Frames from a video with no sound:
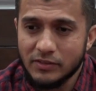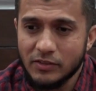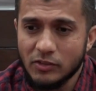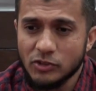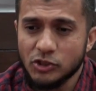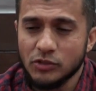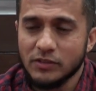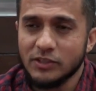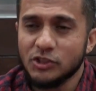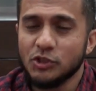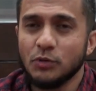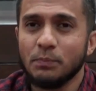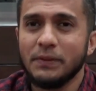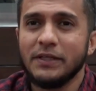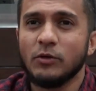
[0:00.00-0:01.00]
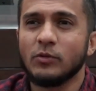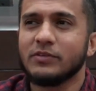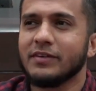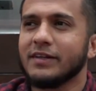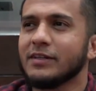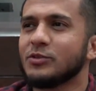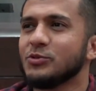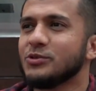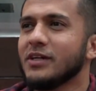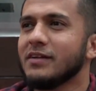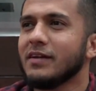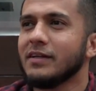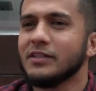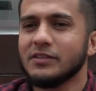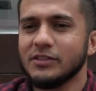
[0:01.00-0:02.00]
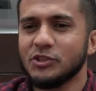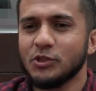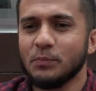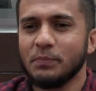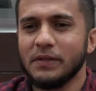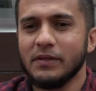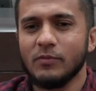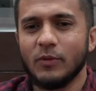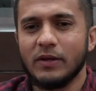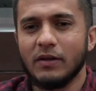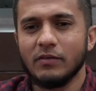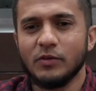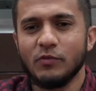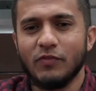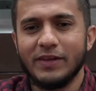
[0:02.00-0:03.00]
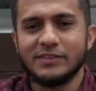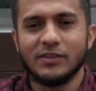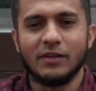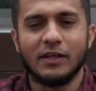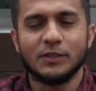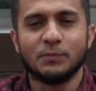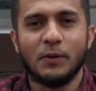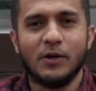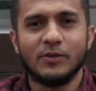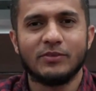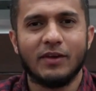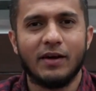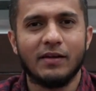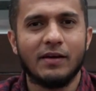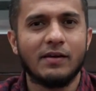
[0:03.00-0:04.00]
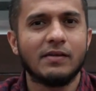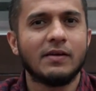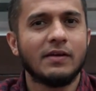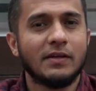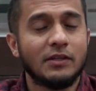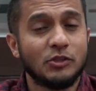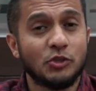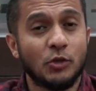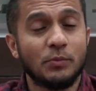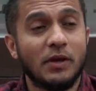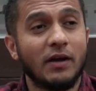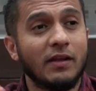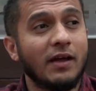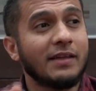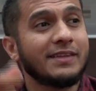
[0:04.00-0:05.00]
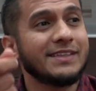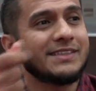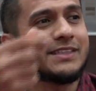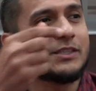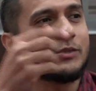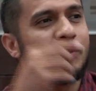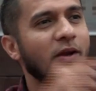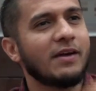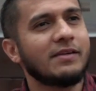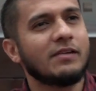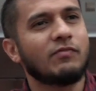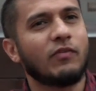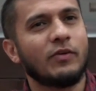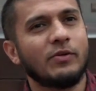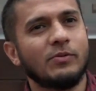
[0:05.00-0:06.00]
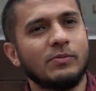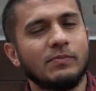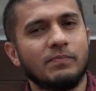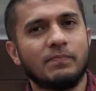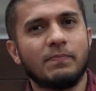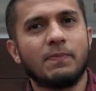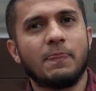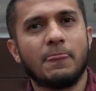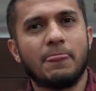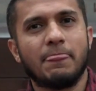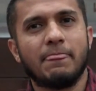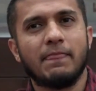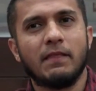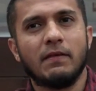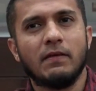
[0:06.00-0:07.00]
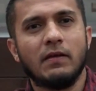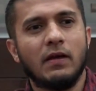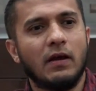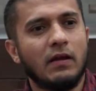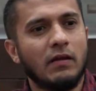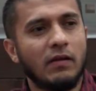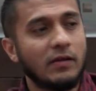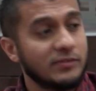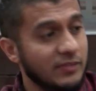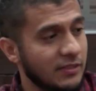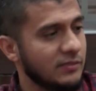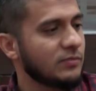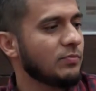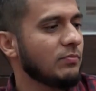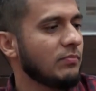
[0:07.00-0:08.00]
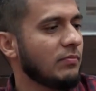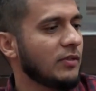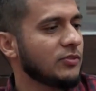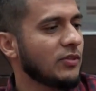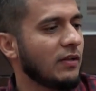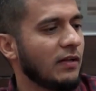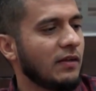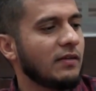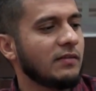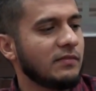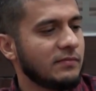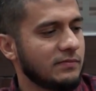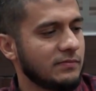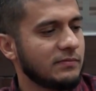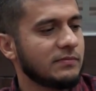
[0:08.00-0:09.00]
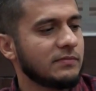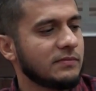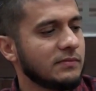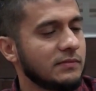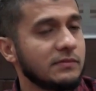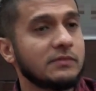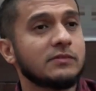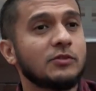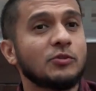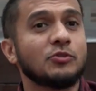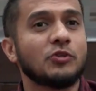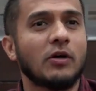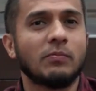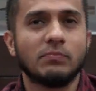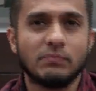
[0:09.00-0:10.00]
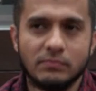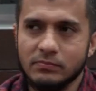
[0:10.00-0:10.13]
this should be your ticket to Jannah. This should be when you face Allah subhanahu wa ta'ala, you show him, Ya Allah, this is what I did for you. And Allah says, MashaAllah, good job,